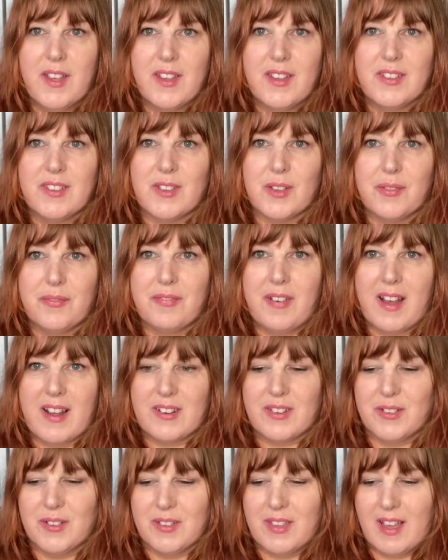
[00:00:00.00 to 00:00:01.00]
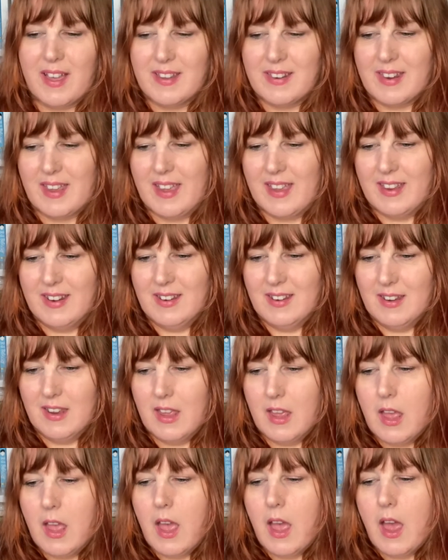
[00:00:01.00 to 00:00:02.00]
So factor that in.
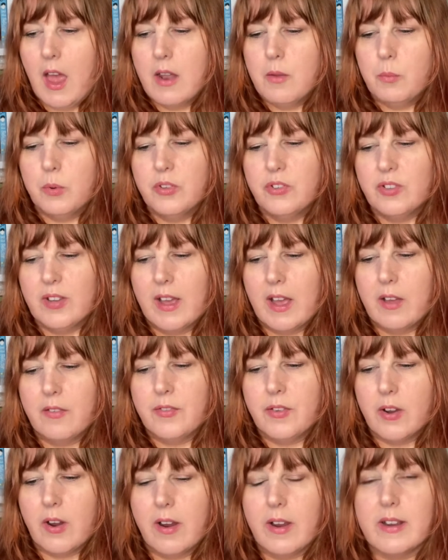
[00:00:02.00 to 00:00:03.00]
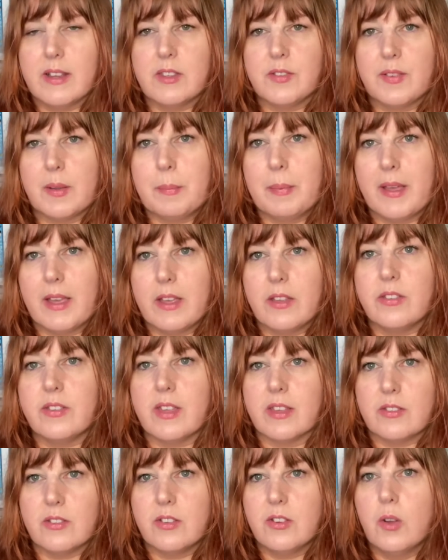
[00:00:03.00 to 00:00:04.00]
And once you have your RSVPs,
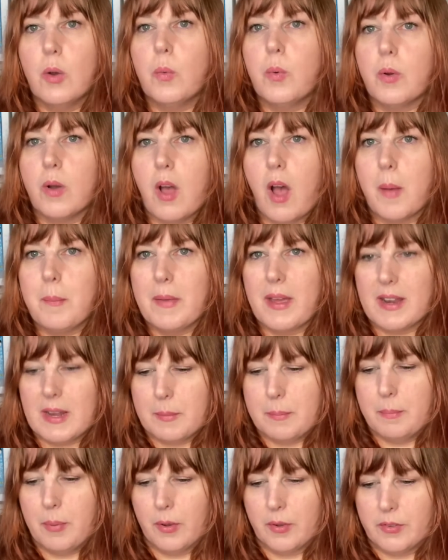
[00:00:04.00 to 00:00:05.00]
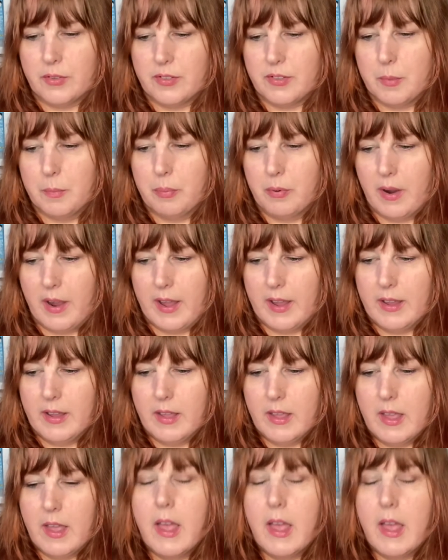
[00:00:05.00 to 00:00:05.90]
yes, you know how many books to bring,